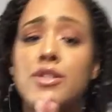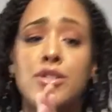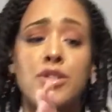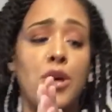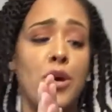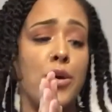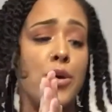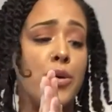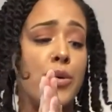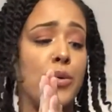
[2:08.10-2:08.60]

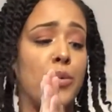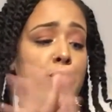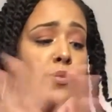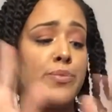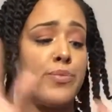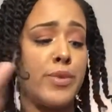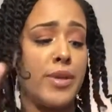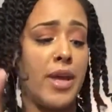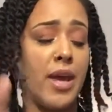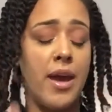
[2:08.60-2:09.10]
so
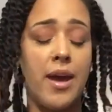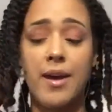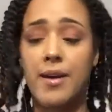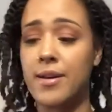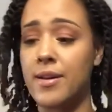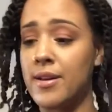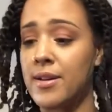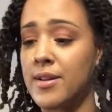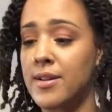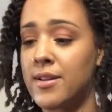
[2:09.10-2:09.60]
yeah
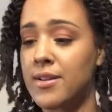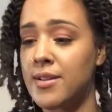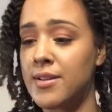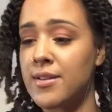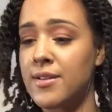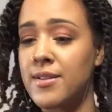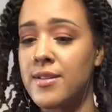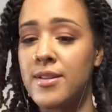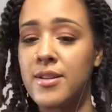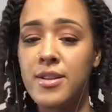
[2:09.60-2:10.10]

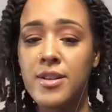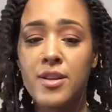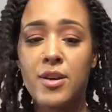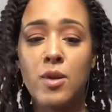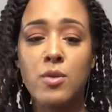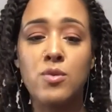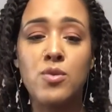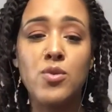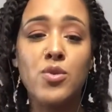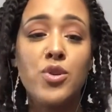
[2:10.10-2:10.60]

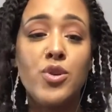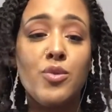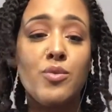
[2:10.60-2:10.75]
go do your